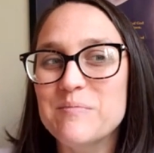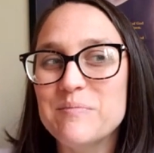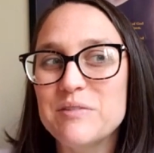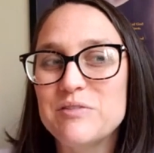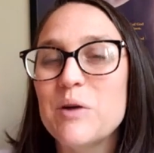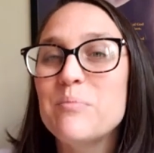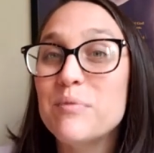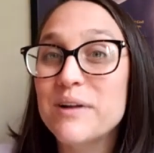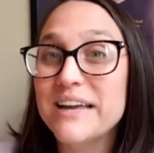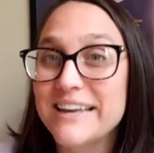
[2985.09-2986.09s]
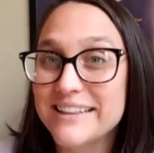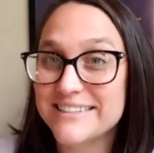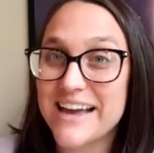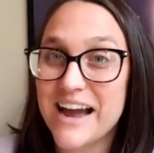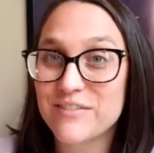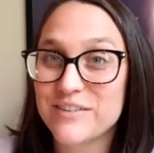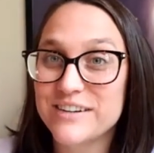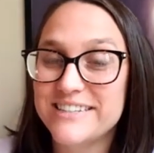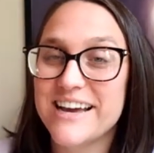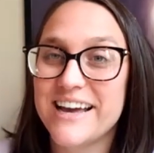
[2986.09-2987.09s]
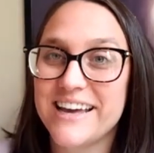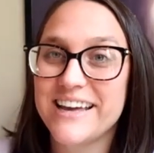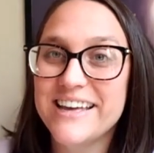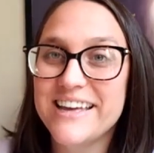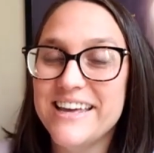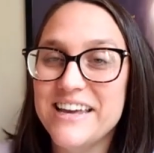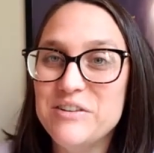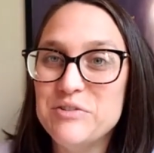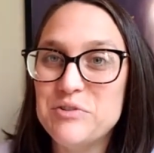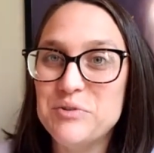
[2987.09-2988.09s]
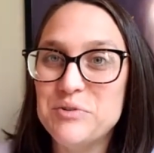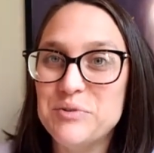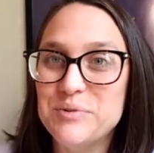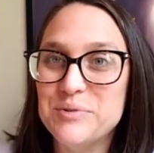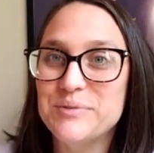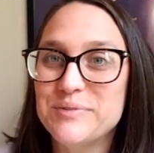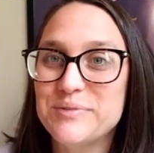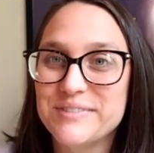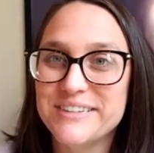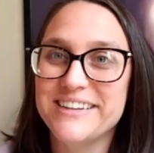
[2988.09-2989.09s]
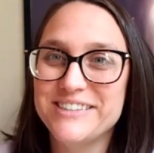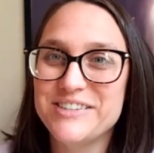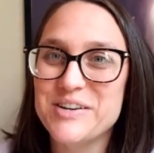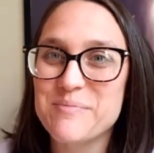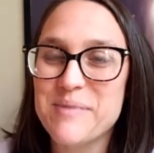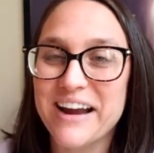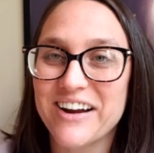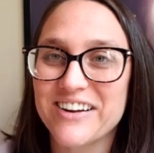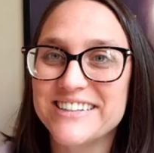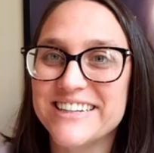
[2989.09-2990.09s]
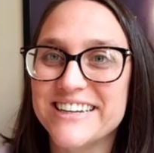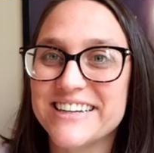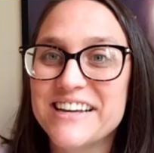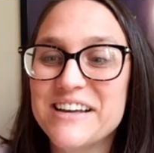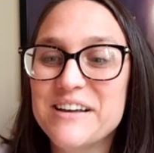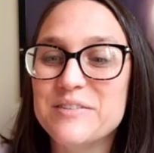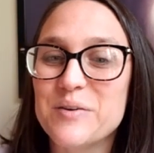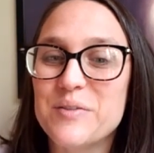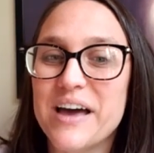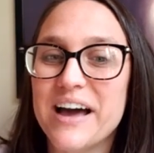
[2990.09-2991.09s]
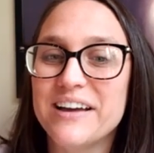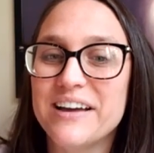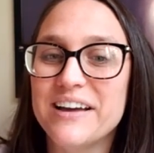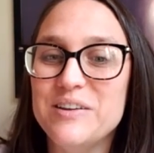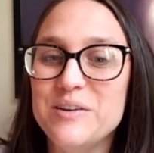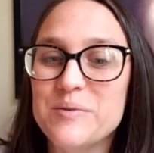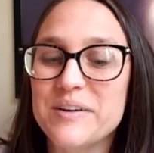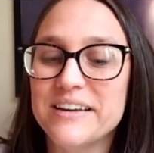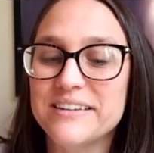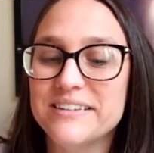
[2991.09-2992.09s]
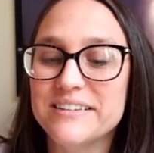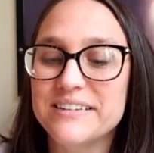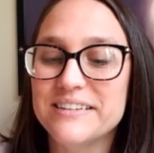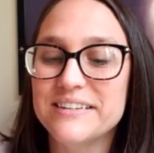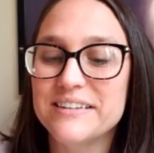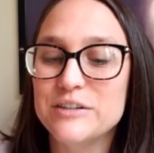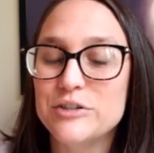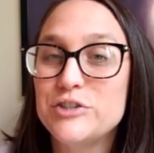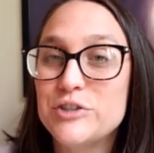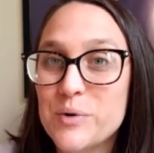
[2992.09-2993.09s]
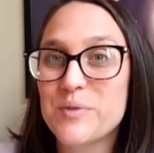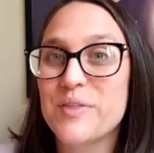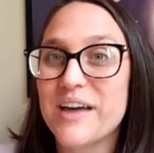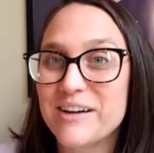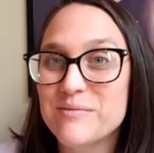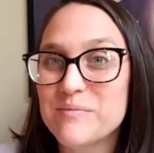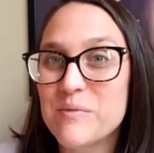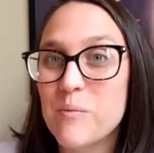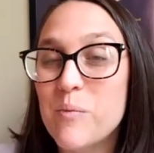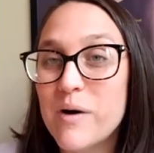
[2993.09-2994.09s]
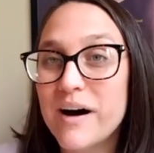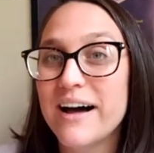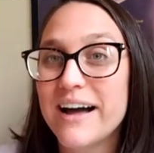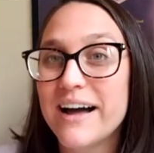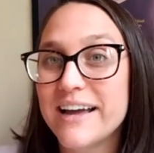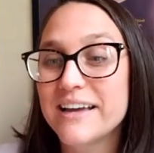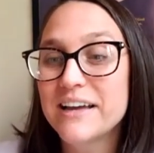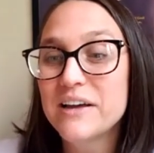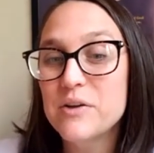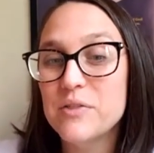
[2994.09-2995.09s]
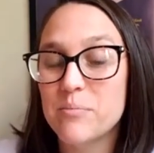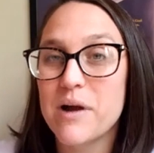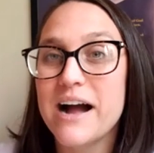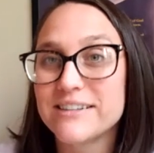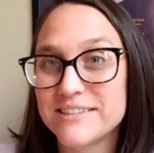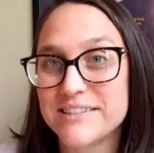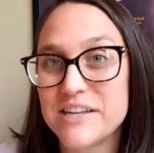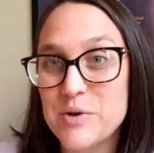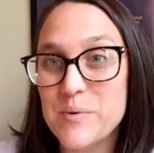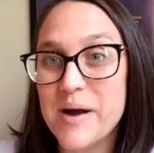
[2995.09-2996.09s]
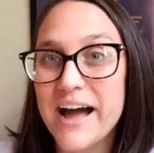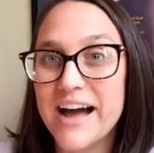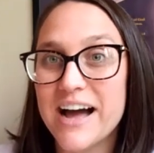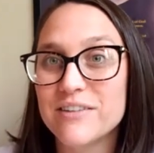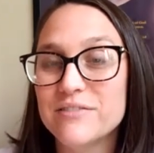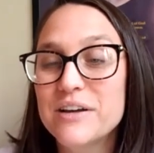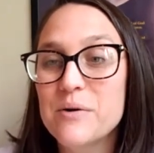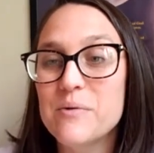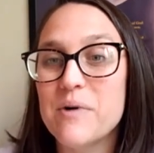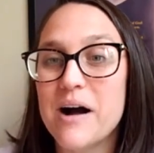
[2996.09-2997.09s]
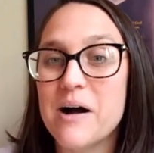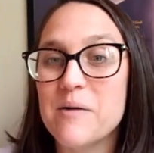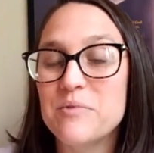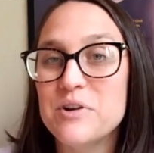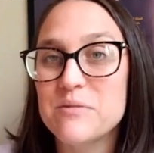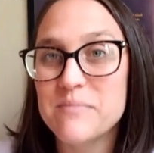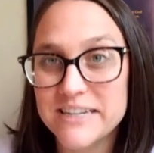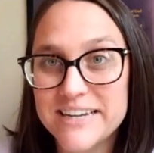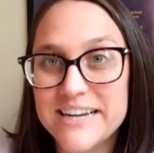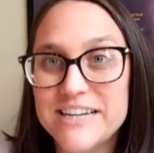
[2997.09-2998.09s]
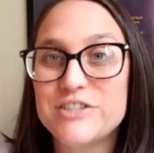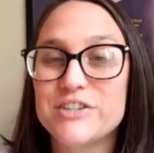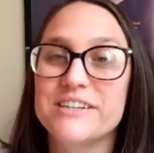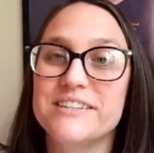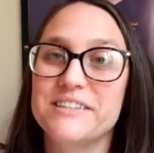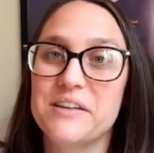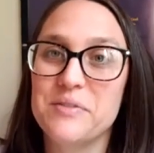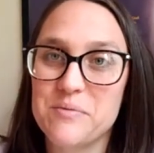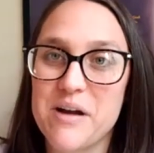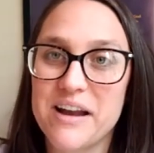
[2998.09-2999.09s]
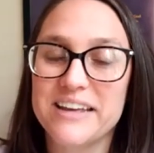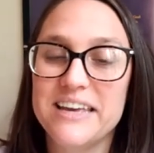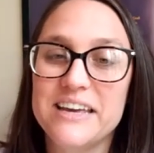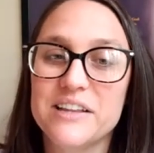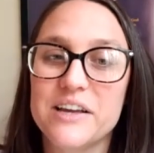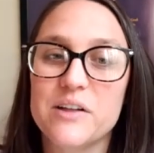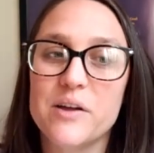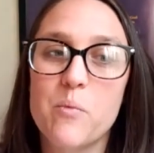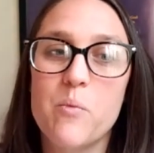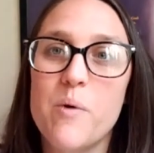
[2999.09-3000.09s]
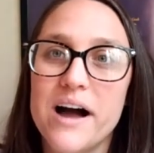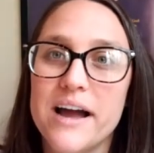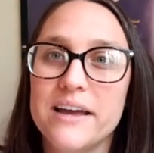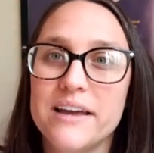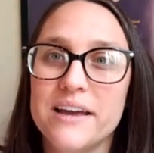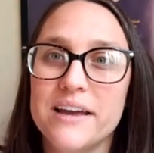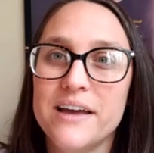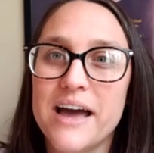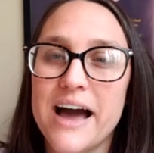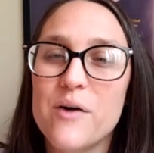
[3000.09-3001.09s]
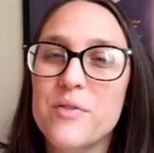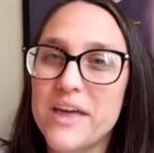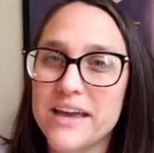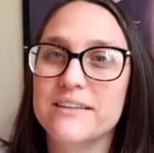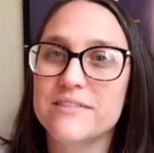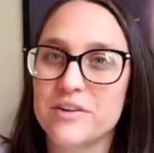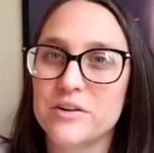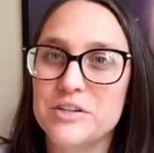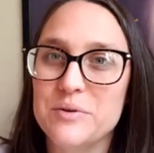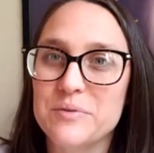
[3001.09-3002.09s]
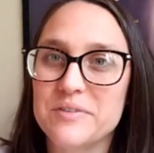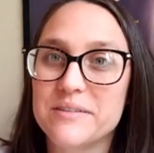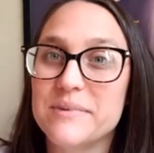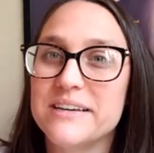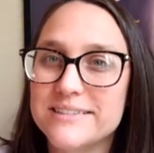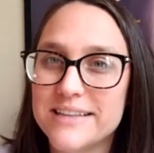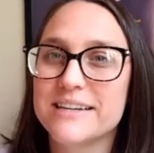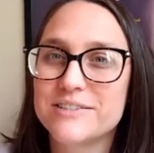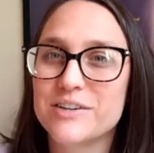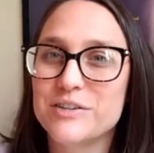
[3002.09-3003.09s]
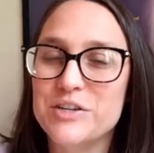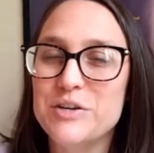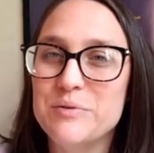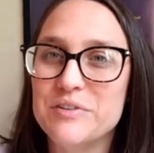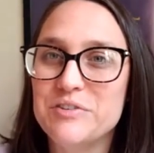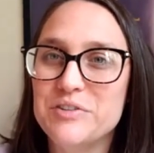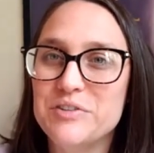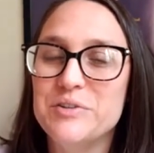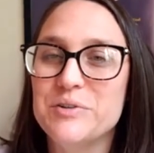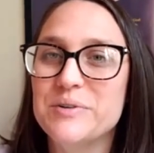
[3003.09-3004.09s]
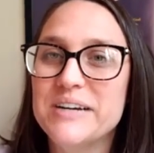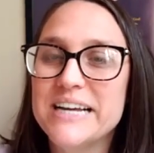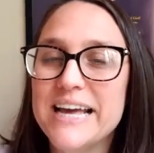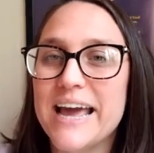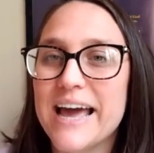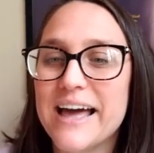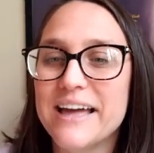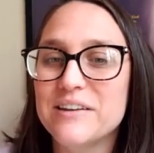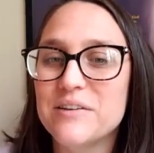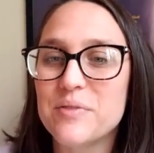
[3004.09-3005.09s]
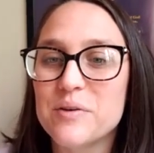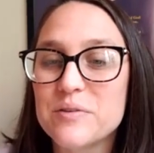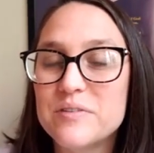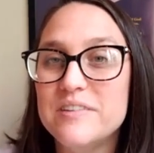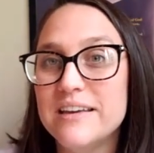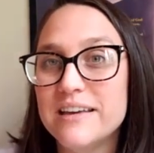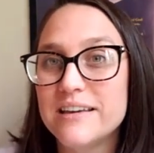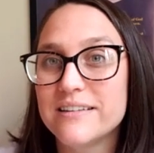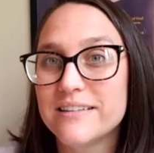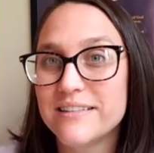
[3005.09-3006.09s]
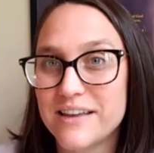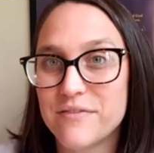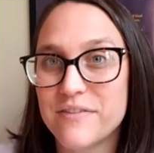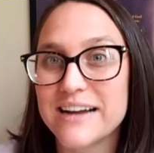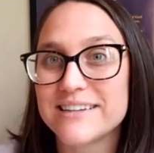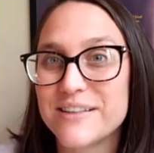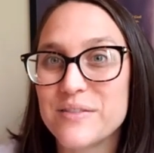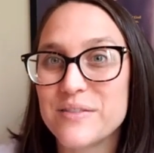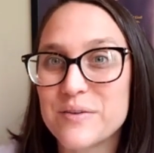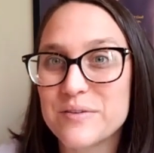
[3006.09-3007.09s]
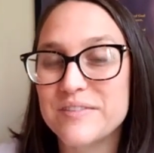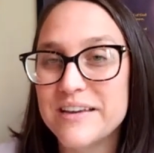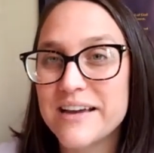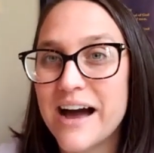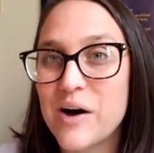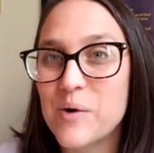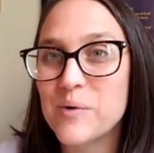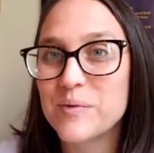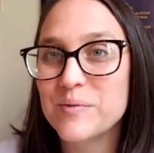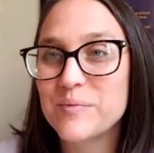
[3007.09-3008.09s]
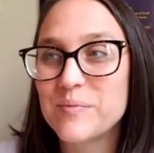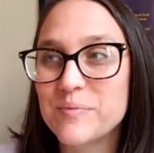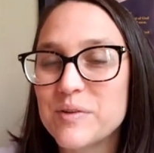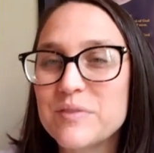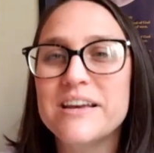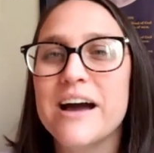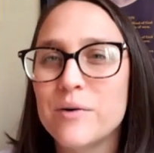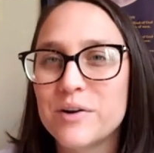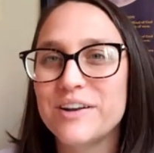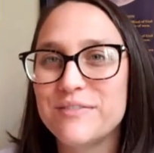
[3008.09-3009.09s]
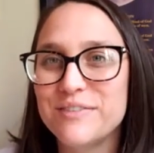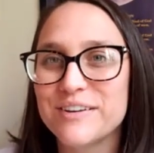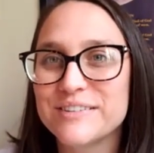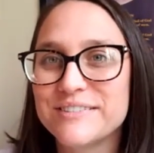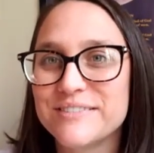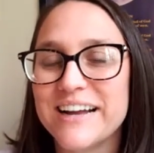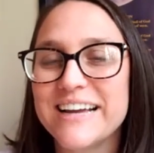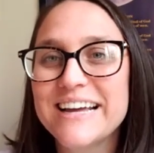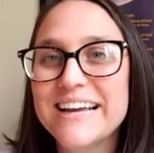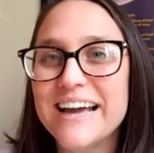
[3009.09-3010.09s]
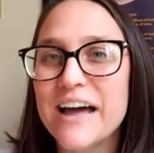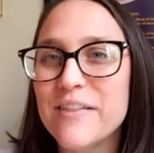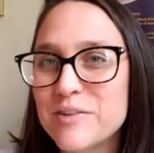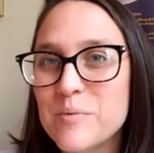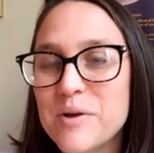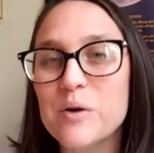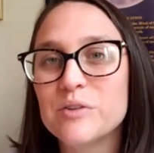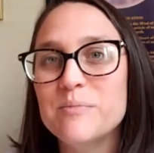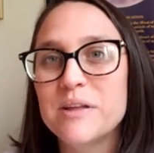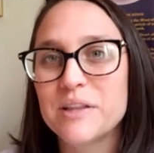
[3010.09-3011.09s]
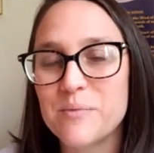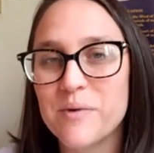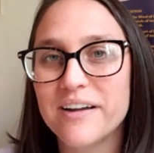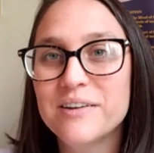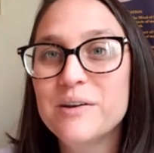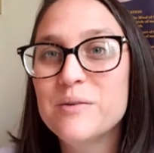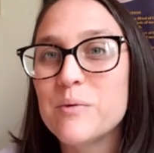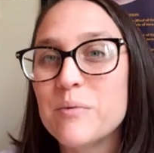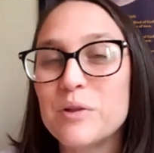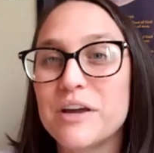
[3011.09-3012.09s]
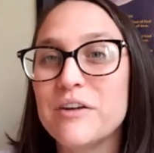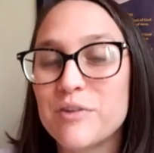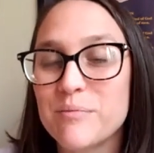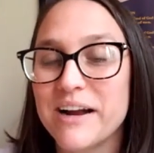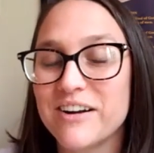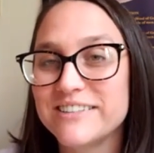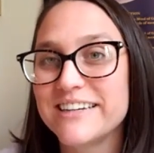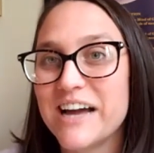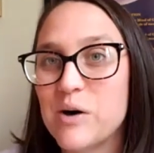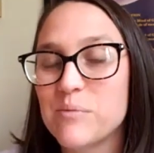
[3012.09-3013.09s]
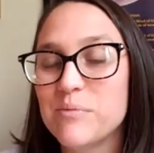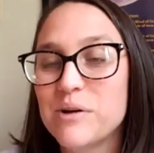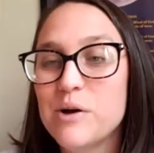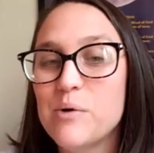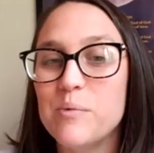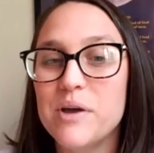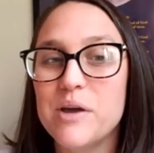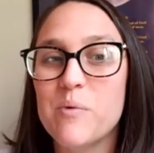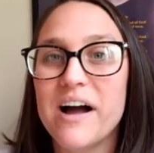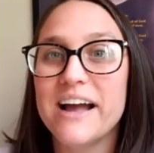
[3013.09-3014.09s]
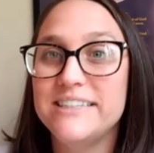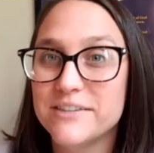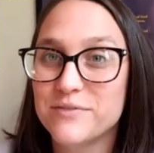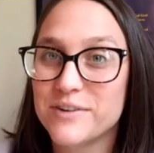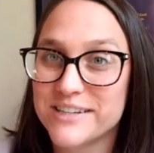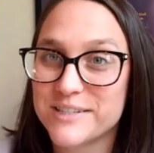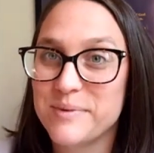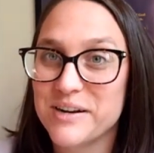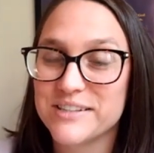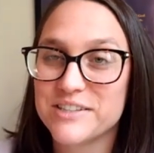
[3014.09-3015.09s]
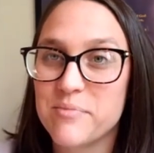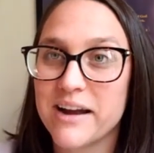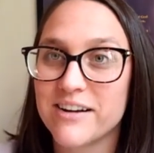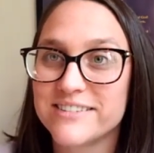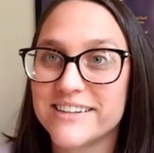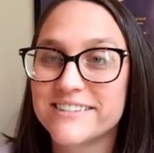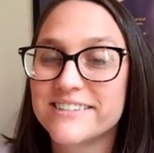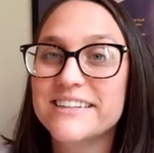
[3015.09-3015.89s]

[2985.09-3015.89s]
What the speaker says: start bringing this every day into your parenting, so that you can show them why the practice that you have through your meditations and through pranic healing, like how they can start to use it, because they can start to use it too, and they'll see the effects, and they'll see how good it feels, right? And that's what we ultimately want. When we're looking for parenting help, we want a different experience of parenting.